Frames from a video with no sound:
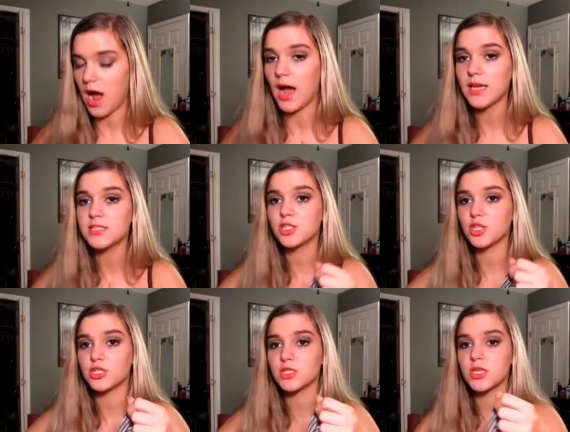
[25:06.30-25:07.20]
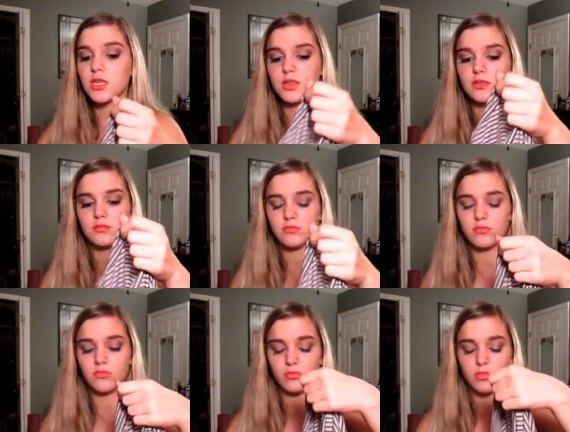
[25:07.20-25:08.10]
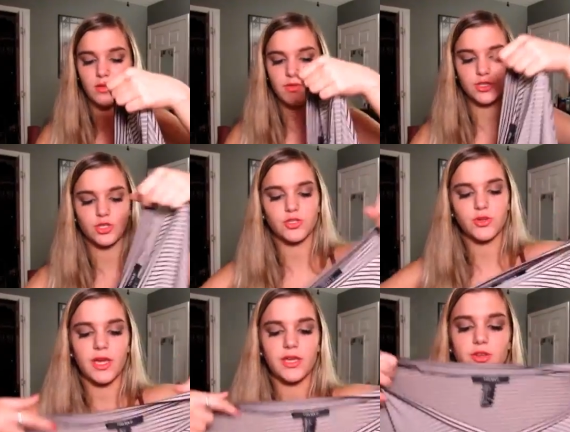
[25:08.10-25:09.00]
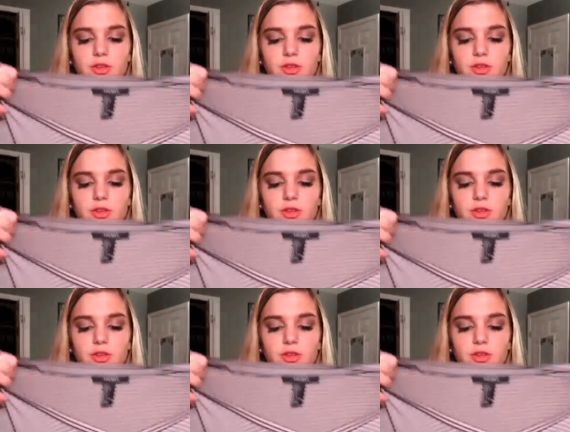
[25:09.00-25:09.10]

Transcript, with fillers: I seriously love these shirts. Okay,